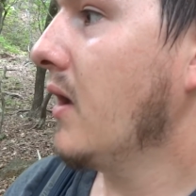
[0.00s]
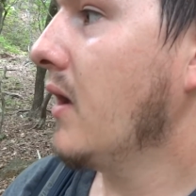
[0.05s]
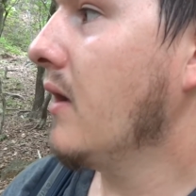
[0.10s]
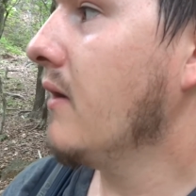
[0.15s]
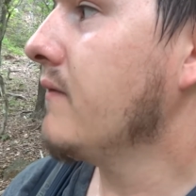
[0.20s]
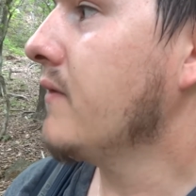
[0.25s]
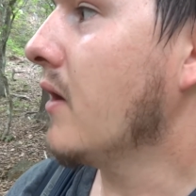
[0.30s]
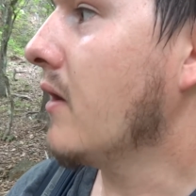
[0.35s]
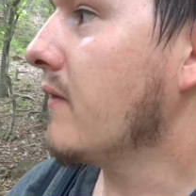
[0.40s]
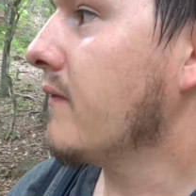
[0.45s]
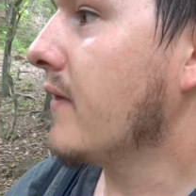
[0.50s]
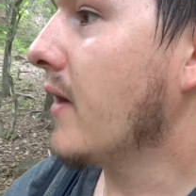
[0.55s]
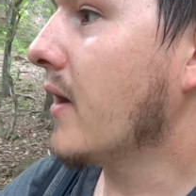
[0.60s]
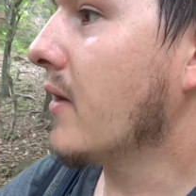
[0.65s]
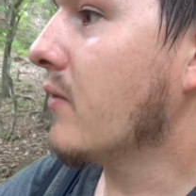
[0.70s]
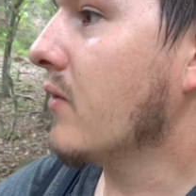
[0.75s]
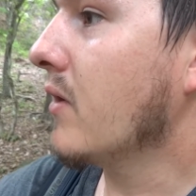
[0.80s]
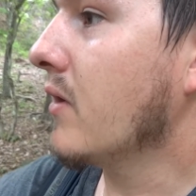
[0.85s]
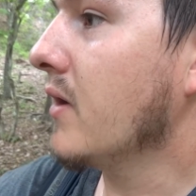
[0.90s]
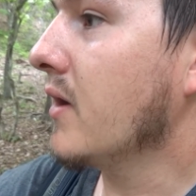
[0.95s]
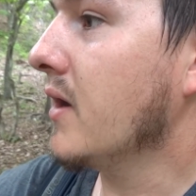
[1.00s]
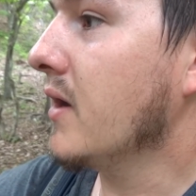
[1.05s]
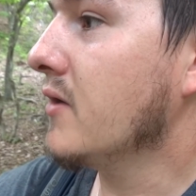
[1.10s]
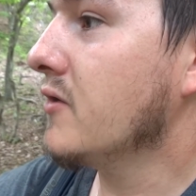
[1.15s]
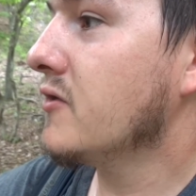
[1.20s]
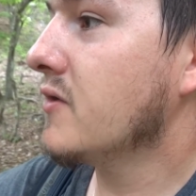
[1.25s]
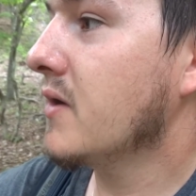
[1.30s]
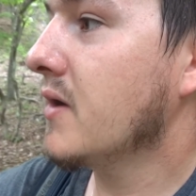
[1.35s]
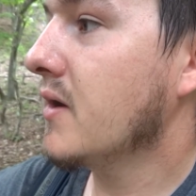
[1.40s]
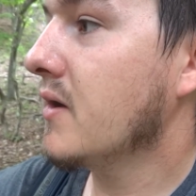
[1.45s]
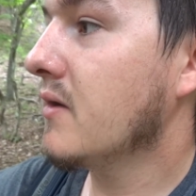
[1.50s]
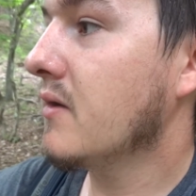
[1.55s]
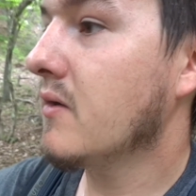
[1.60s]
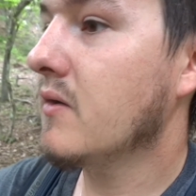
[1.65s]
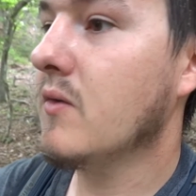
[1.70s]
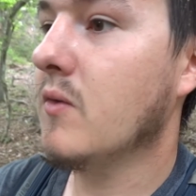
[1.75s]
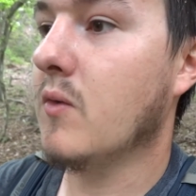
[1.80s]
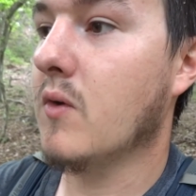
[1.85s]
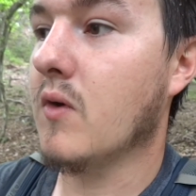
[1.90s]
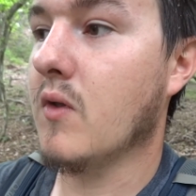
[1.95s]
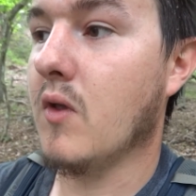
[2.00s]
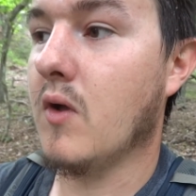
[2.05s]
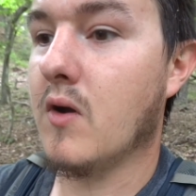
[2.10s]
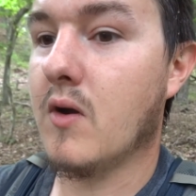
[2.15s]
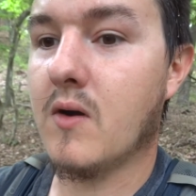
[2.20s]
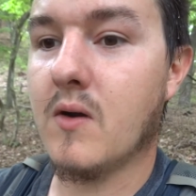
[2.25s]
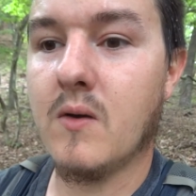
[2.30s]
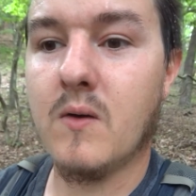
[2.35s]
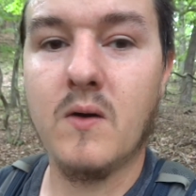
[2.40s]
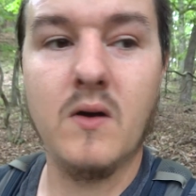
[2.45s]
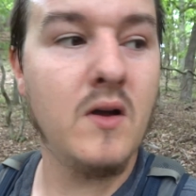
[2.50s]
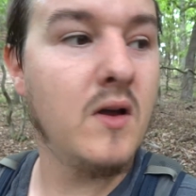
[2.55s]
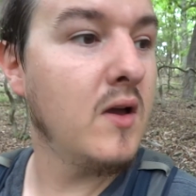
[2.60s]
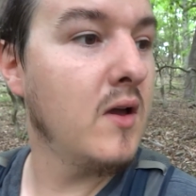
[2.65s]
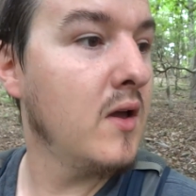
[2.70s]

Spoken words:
If y'all find rhododendron or laurel,